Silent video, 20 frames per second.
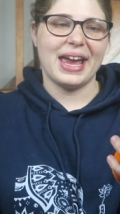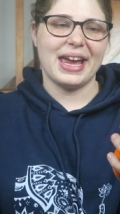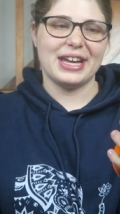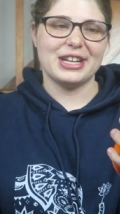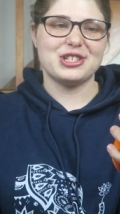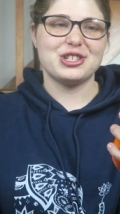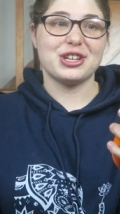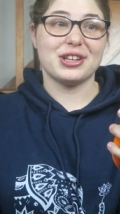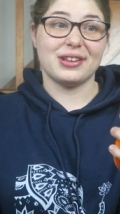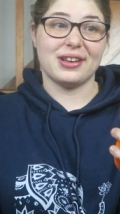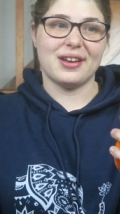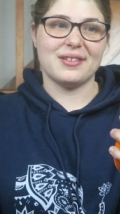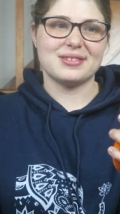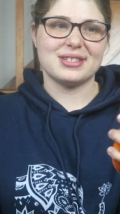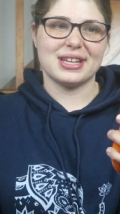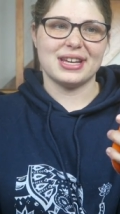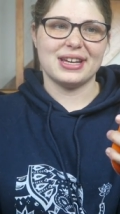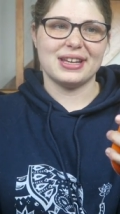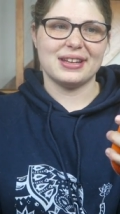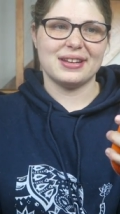And she
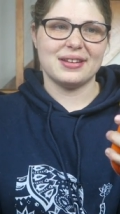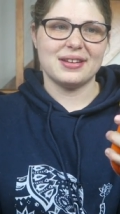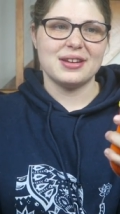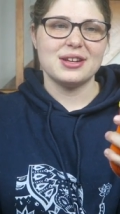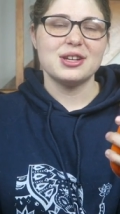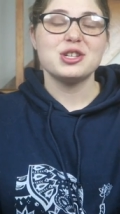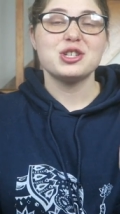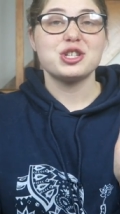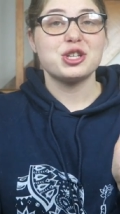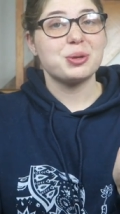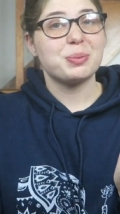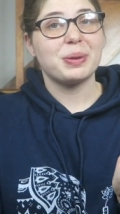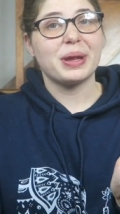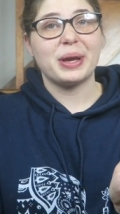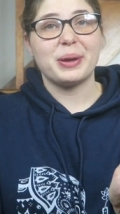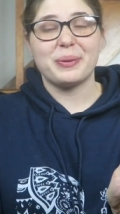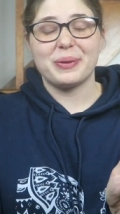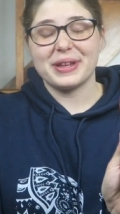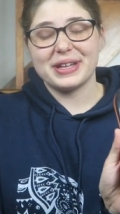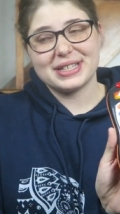loves it. She
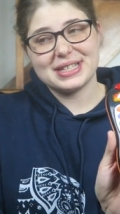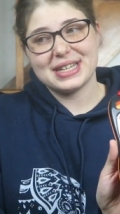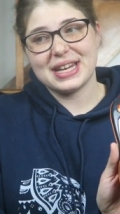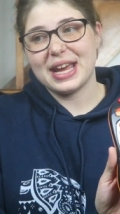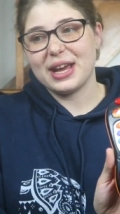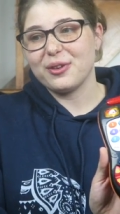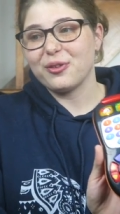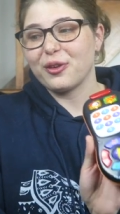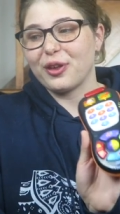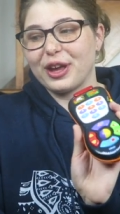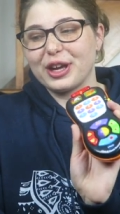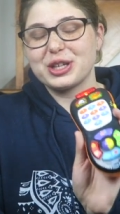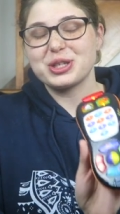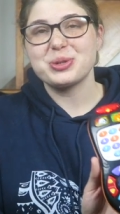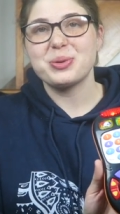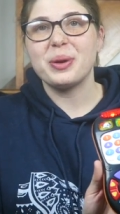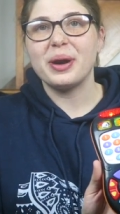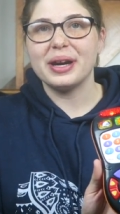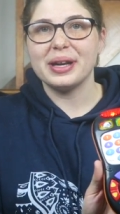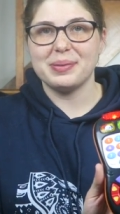played with it today for like
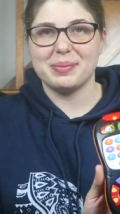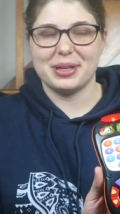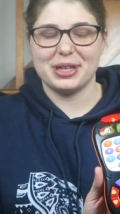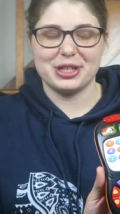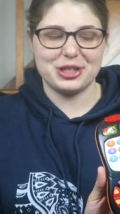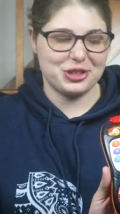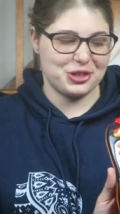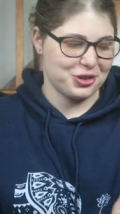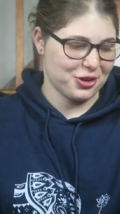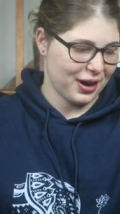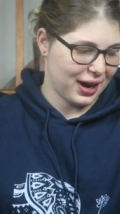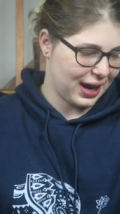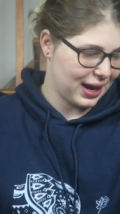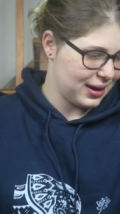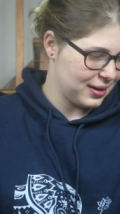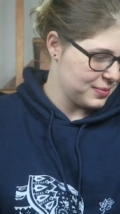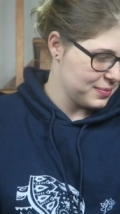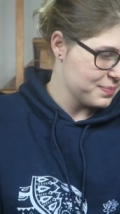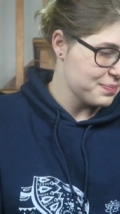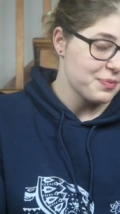20 minutes straight.
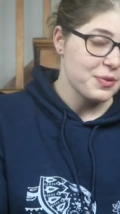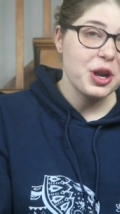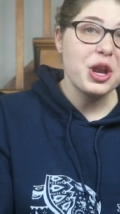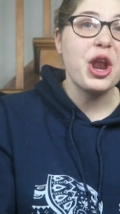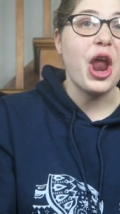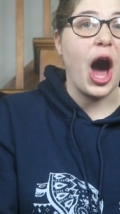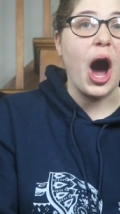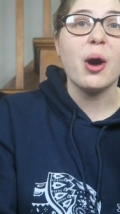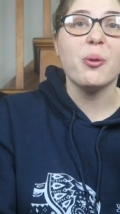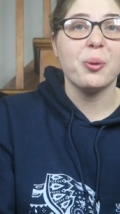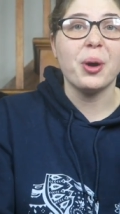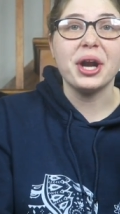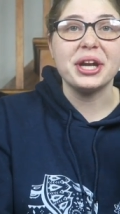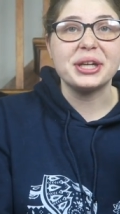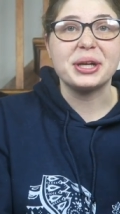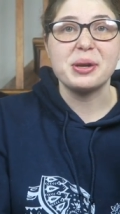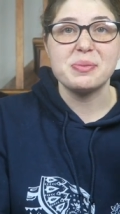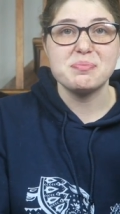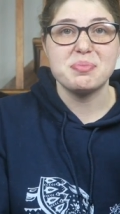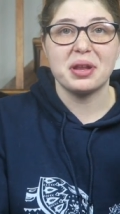Not
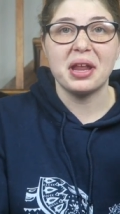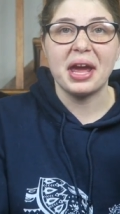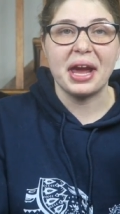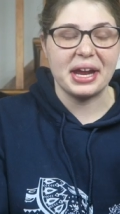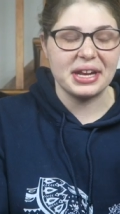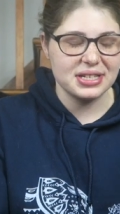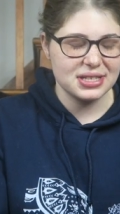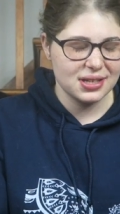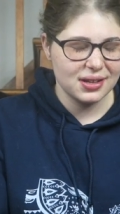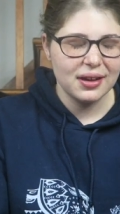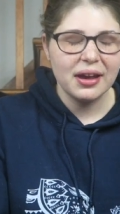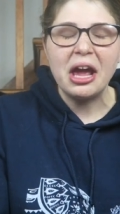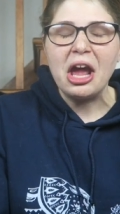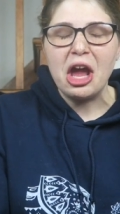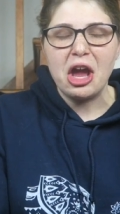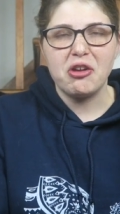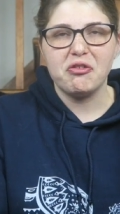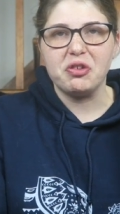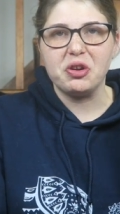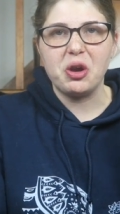one complaint.
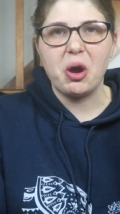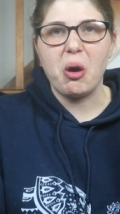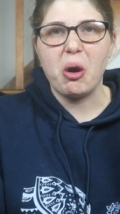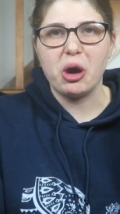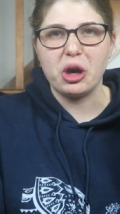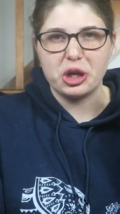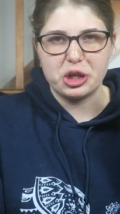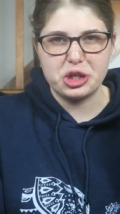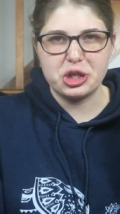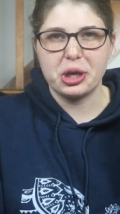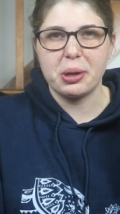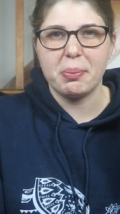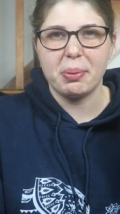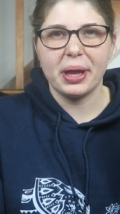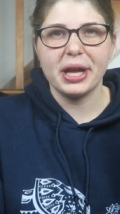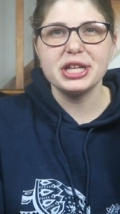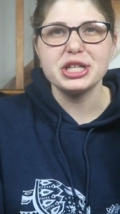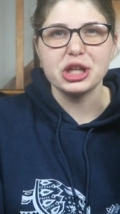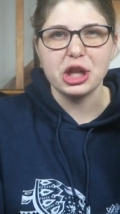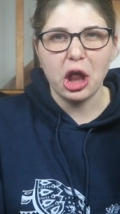If you know her, she
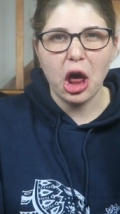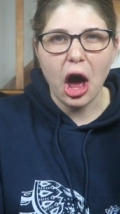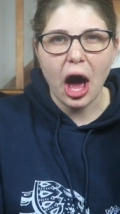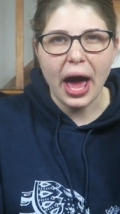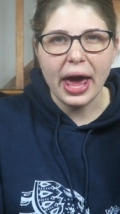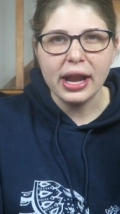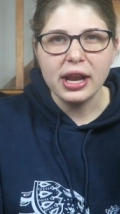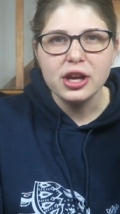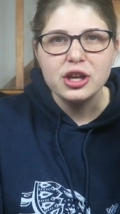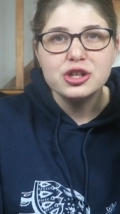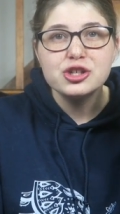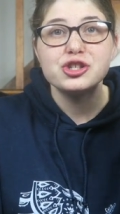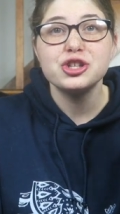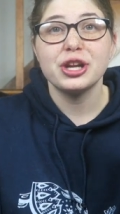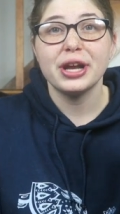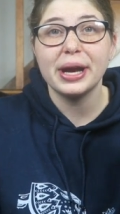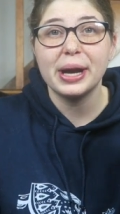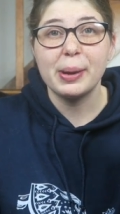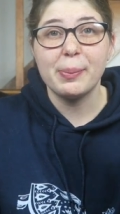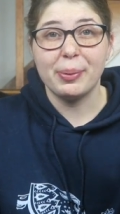complains a lot. She
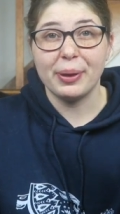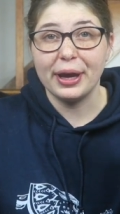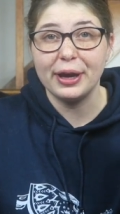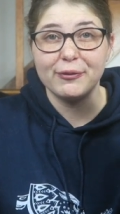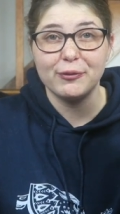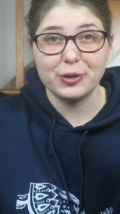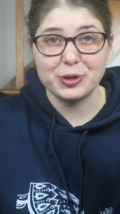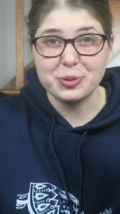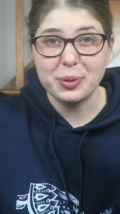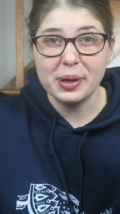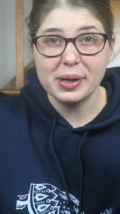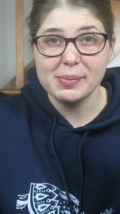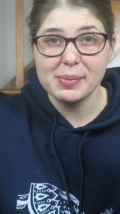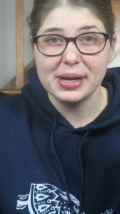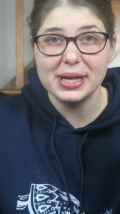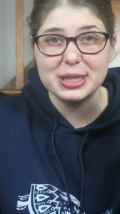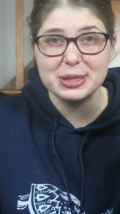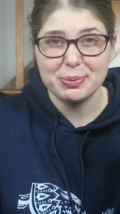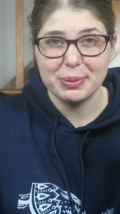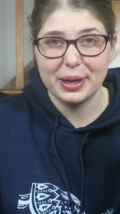didn't complain for 20
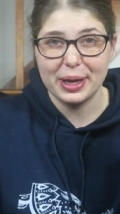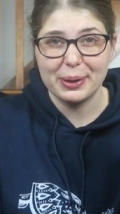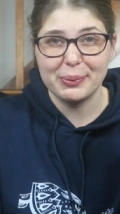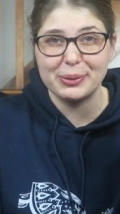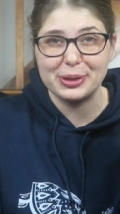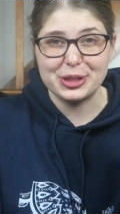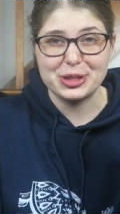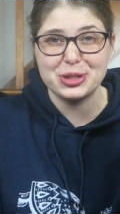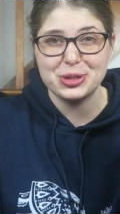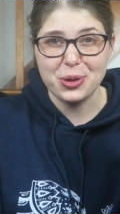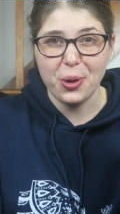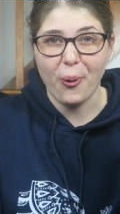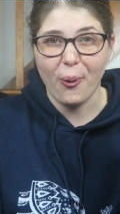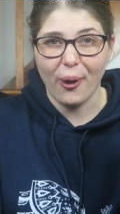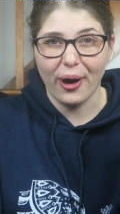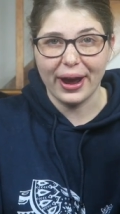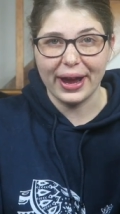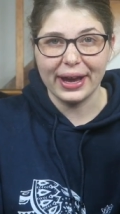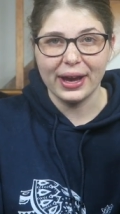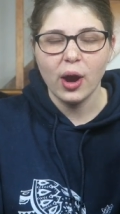minutes playing with this
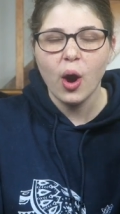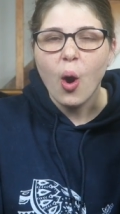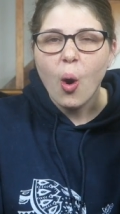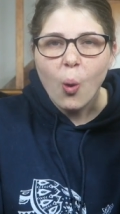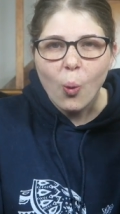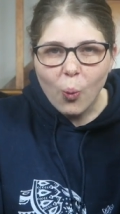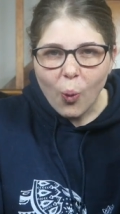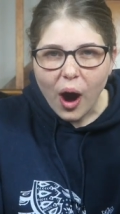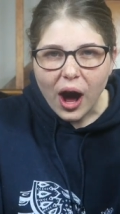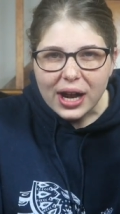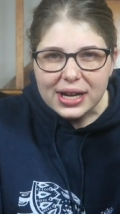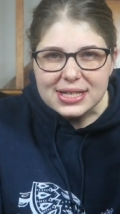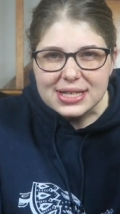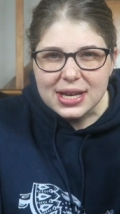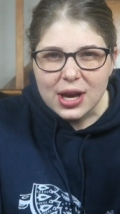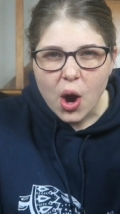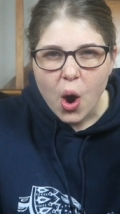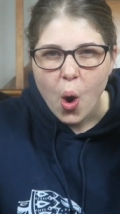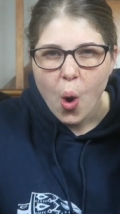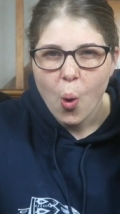toy. What?